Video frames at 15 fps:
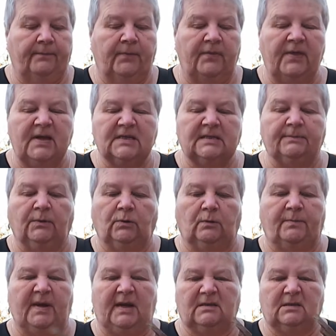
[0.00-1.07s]
but these small
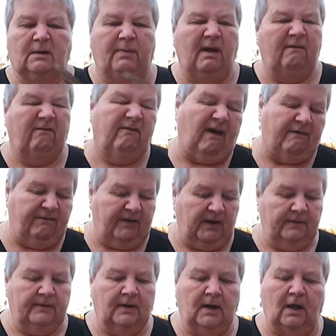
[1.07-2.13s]
bits are a bit
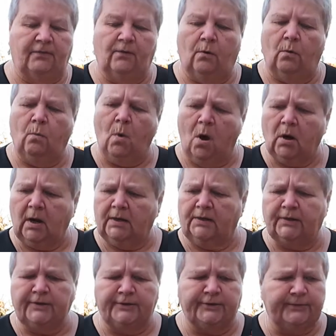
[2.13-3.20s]
faffy, and I thought, what can
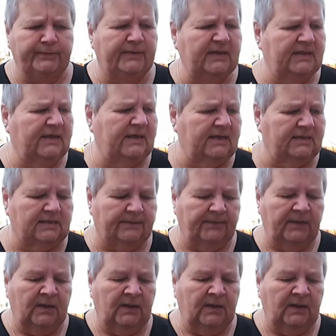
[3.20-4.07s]
I do with these?